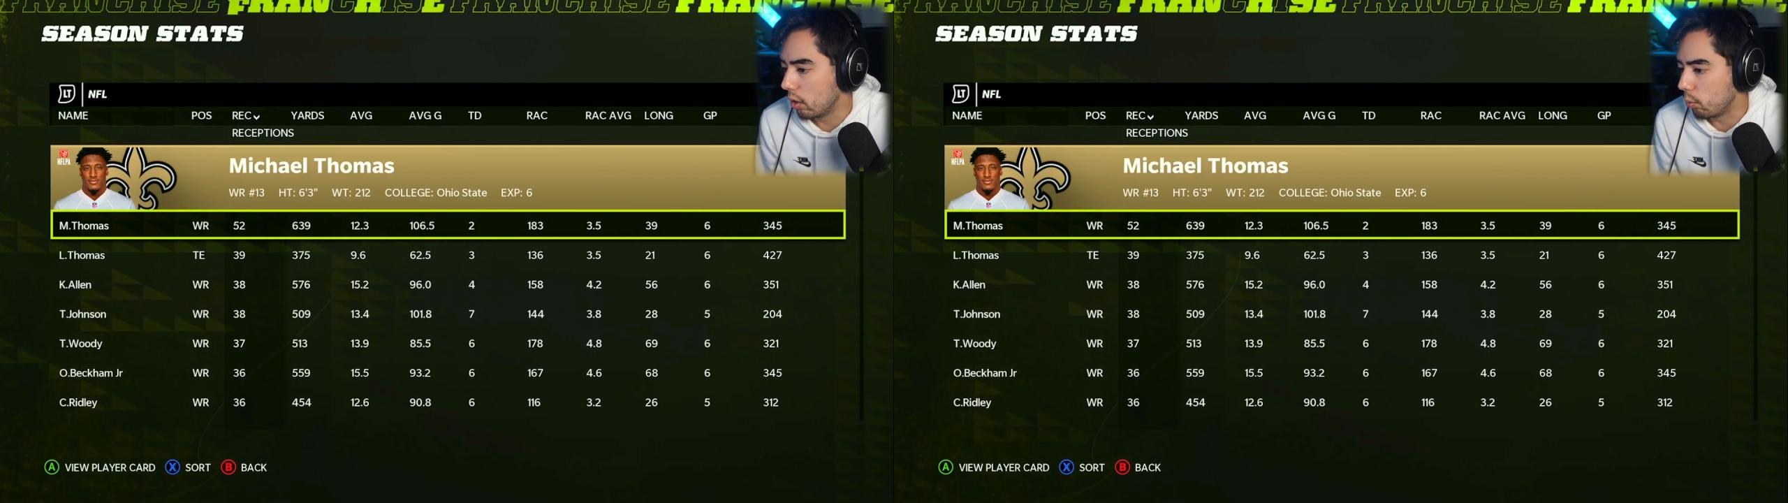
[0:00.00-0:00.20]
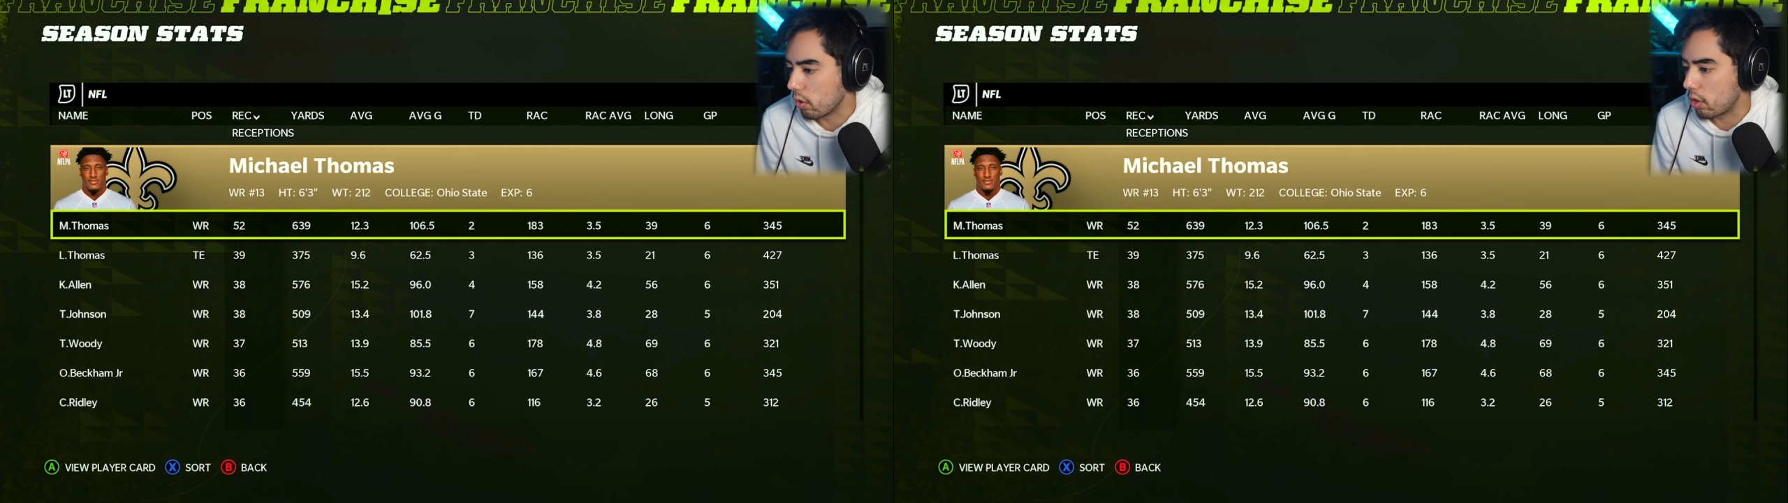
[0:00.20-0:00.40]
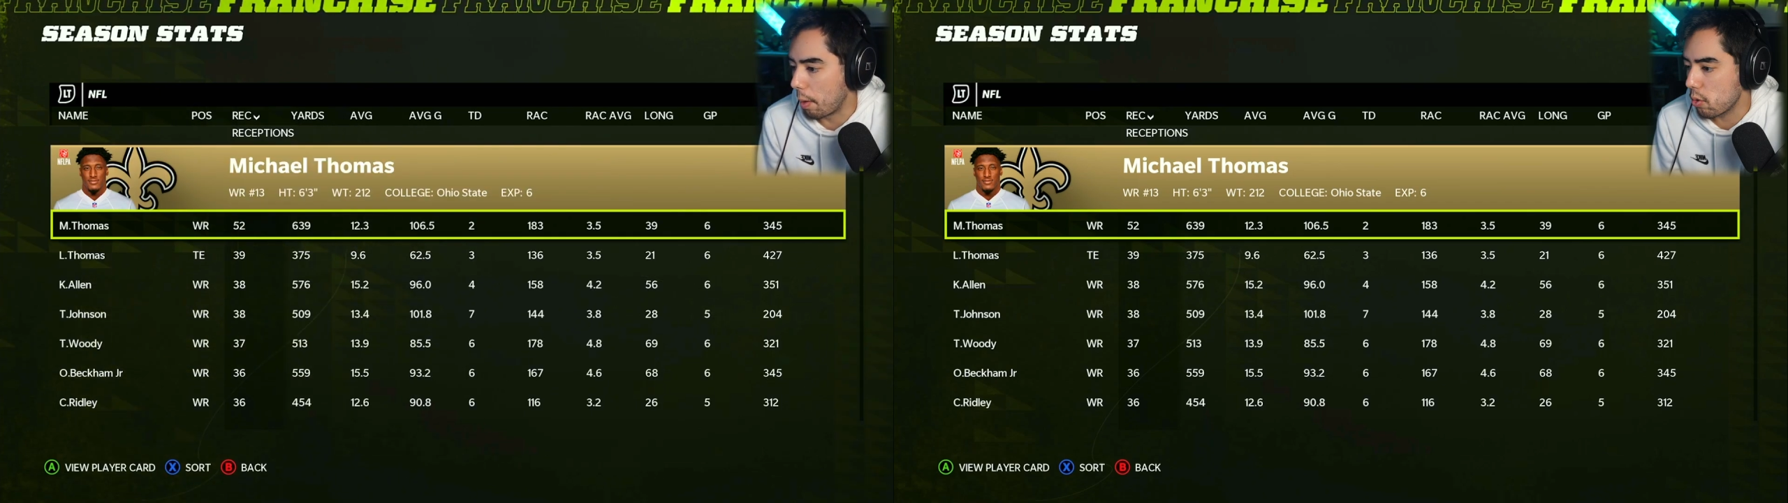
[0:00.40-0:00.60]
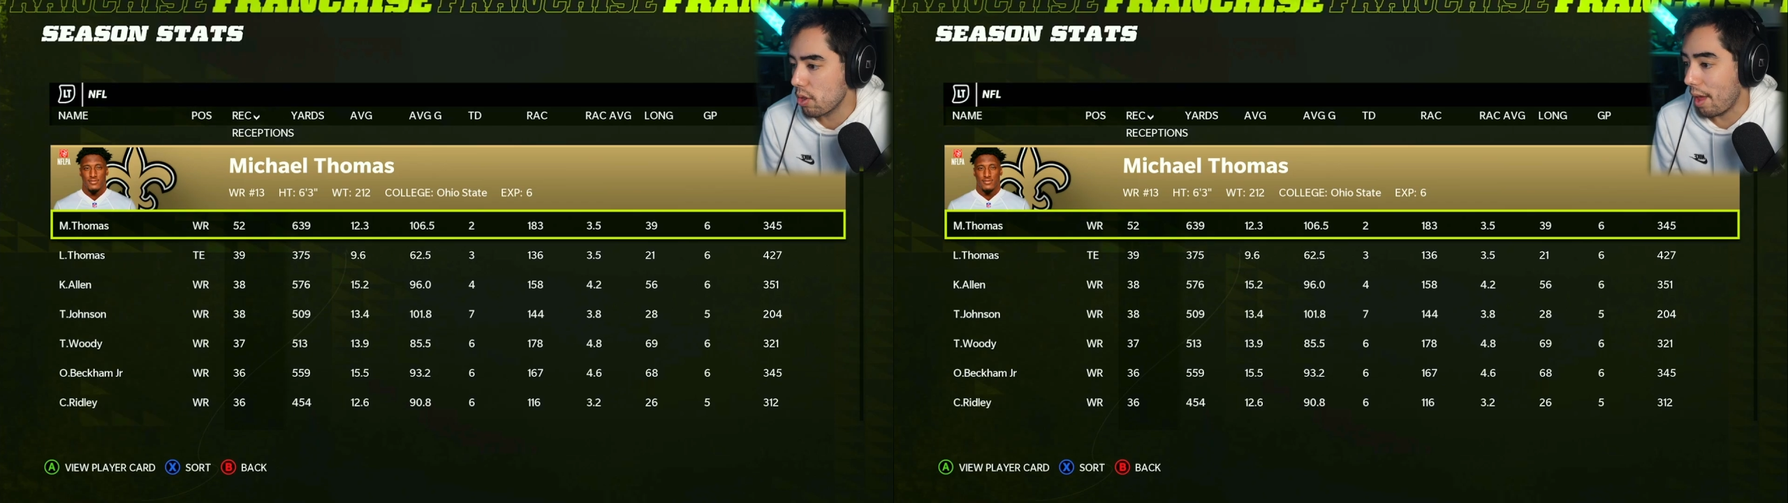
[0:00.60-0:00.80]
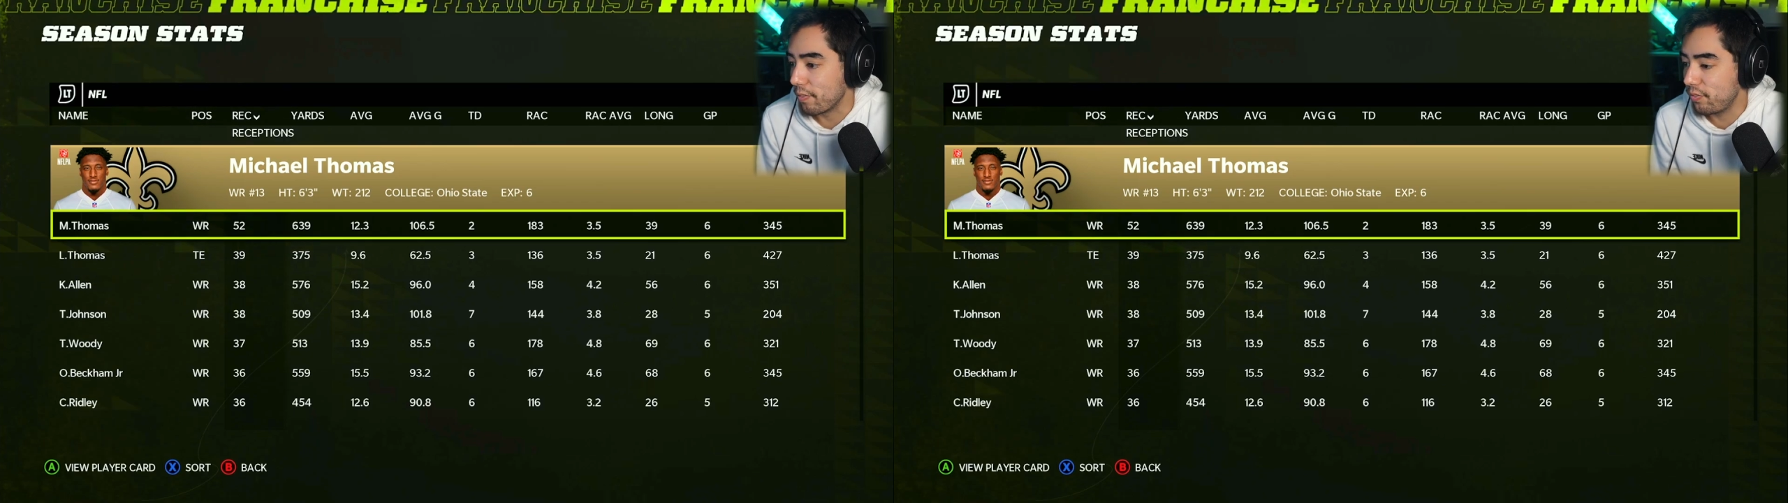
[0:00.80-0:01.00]
receptions
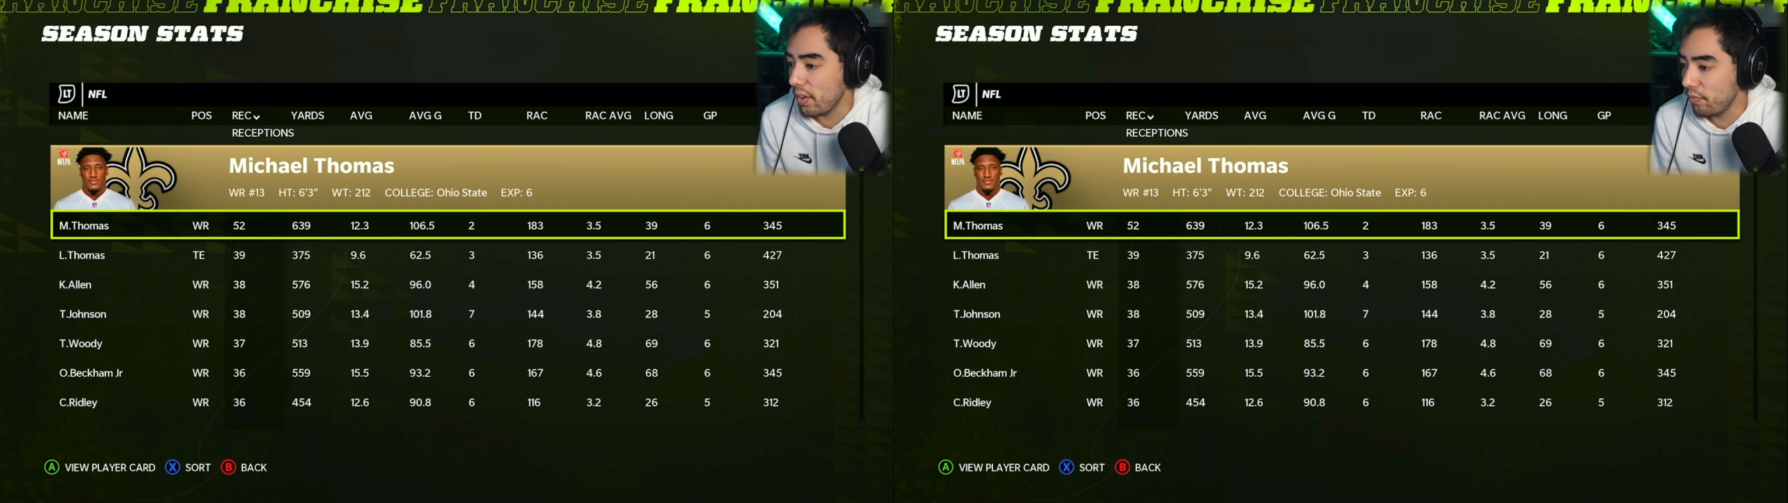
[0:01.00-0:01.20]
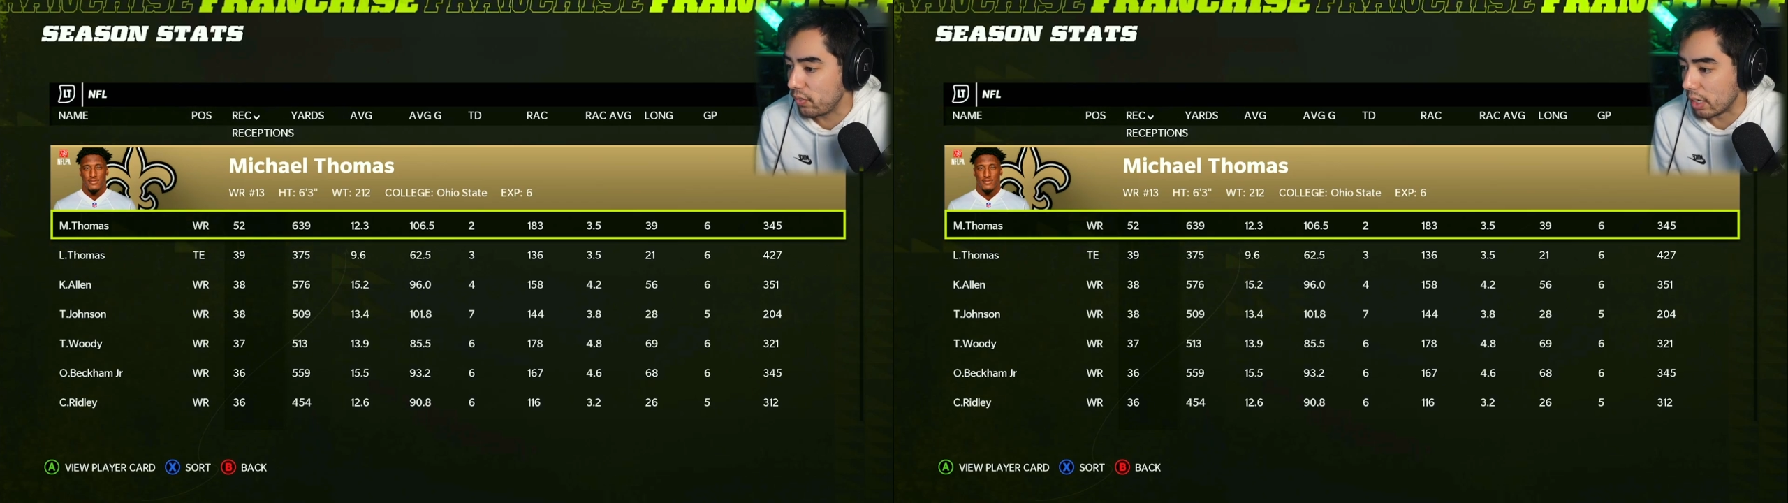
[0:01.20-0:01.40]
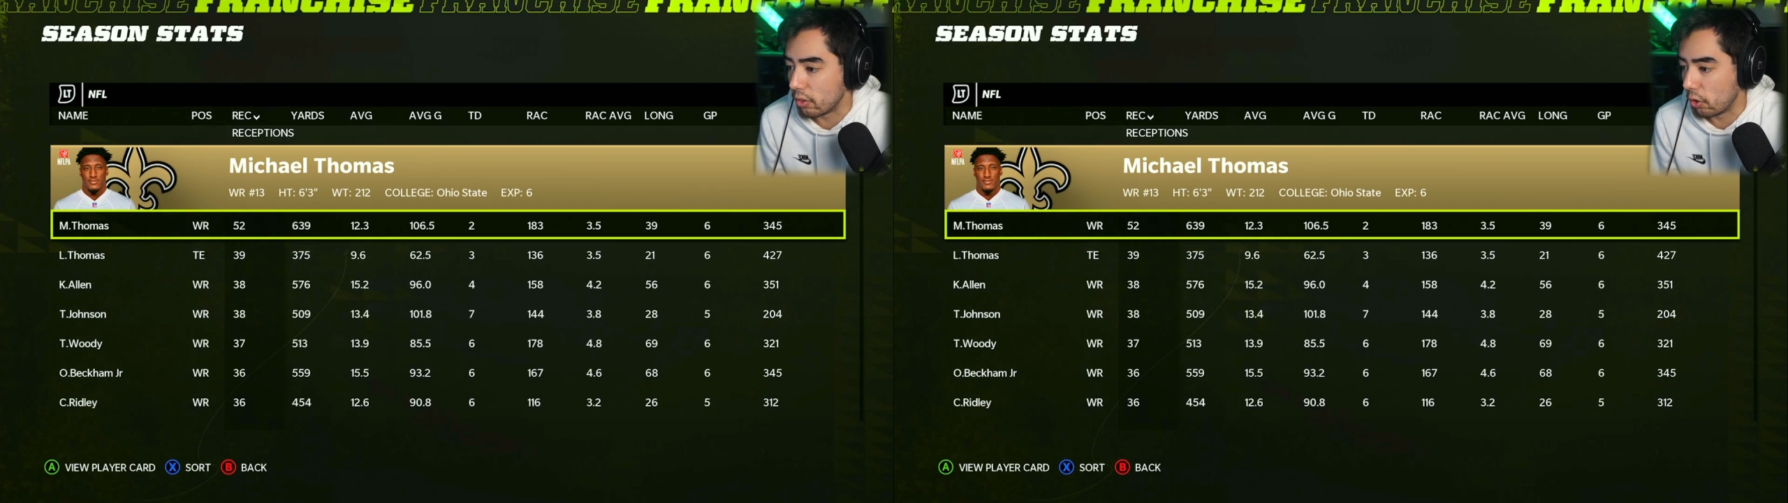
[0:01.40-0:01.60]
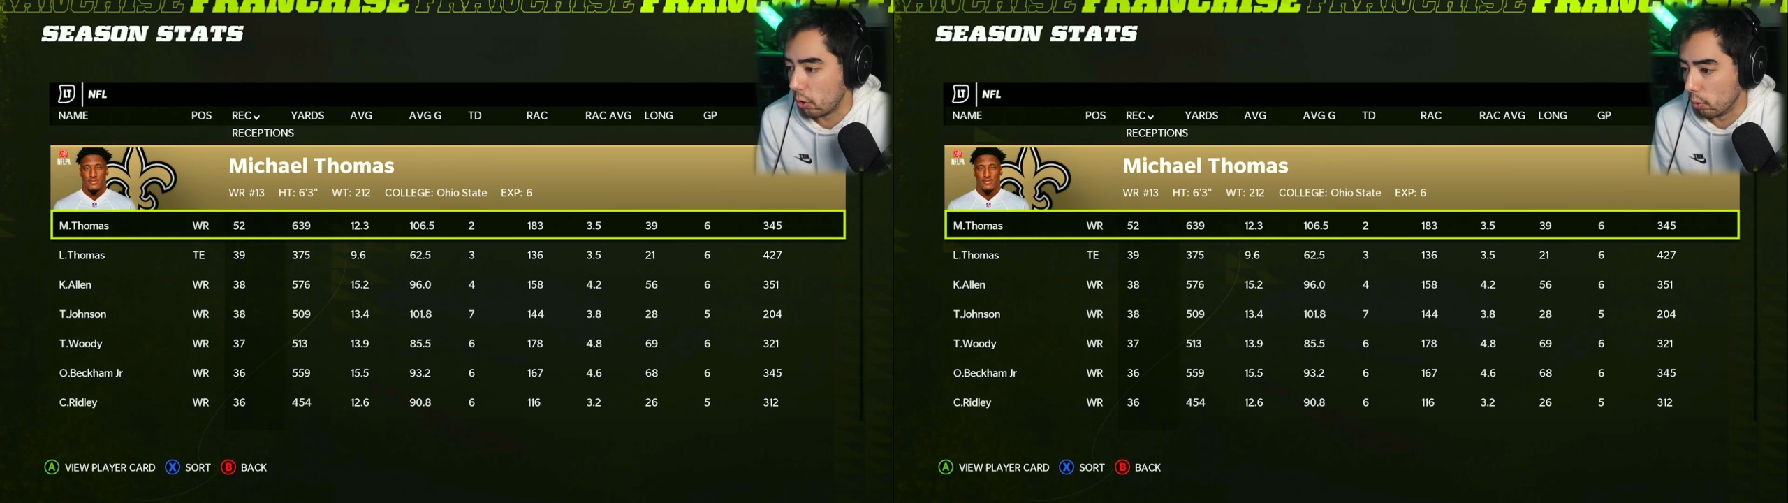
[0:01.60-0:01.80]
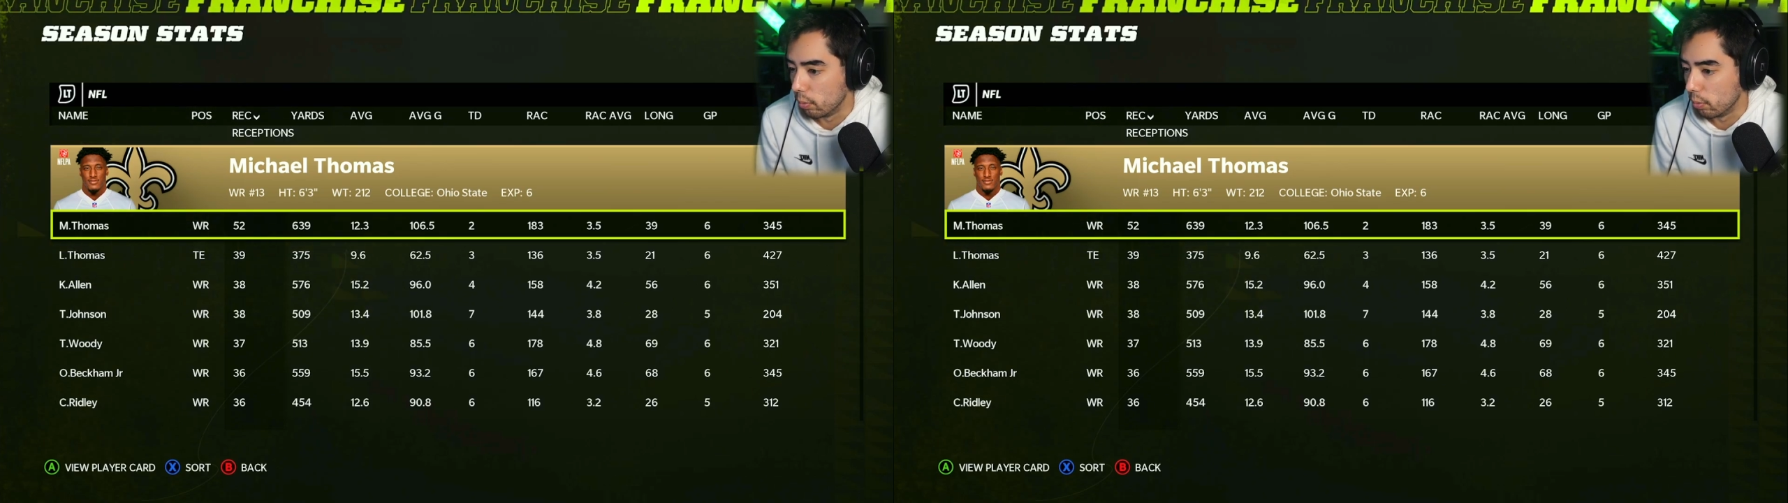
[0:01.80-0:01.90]
at 52.